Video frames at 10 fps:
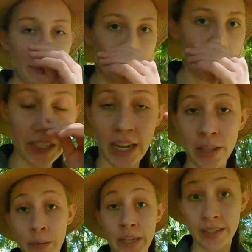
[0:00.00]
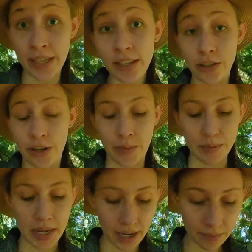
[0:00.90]
now to either be an intelligent
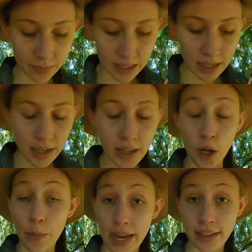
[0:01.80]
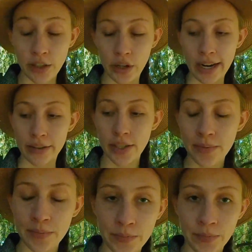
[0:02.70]
human being, go back to the ground,